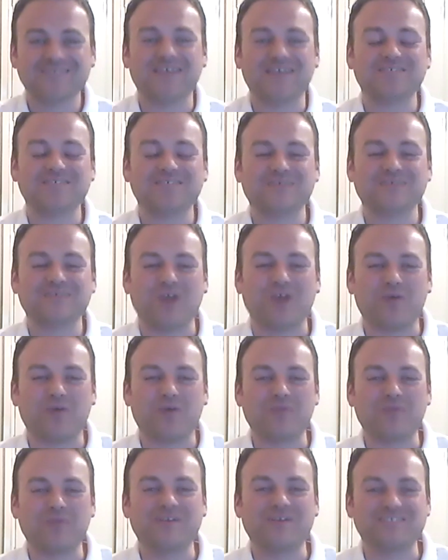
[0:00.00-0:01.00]
That sounds like a
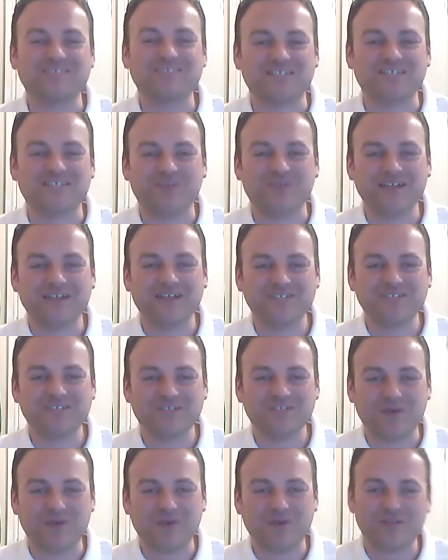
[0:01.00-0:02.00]
win-win situation
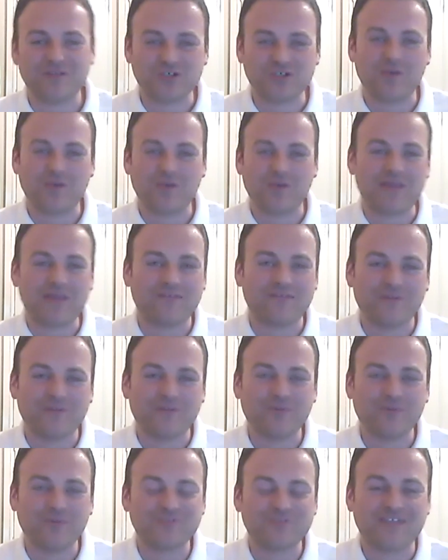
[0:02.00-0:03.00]
as well, the job and the
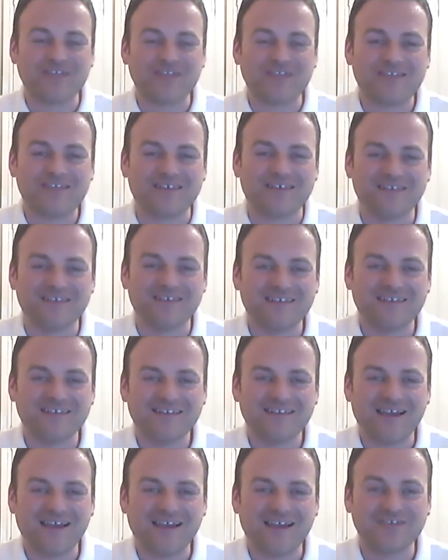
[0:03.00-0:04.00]
football together.
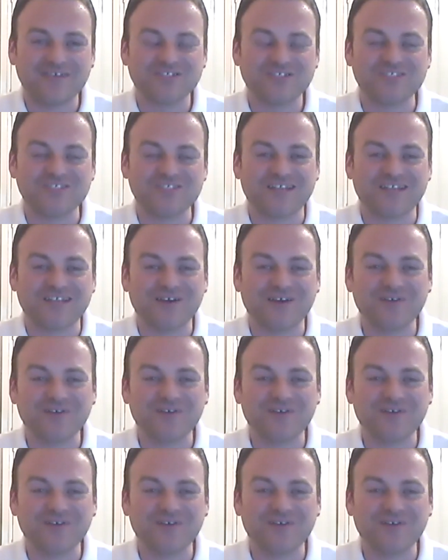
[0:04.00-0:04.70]
How could you say?